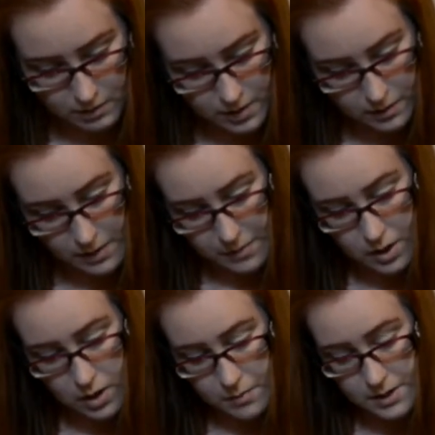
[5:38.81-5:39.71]
no, I'm
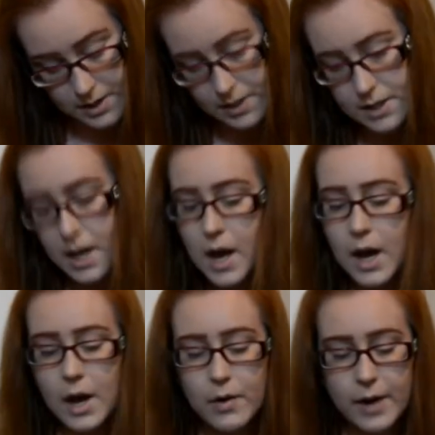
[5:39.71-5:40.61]
incompetent.
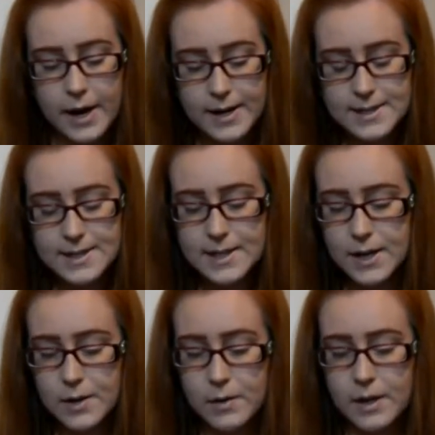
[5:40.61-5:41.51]
Okay,
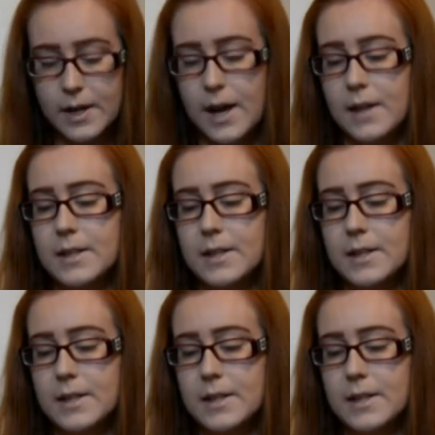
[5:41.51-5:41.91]
so yeah,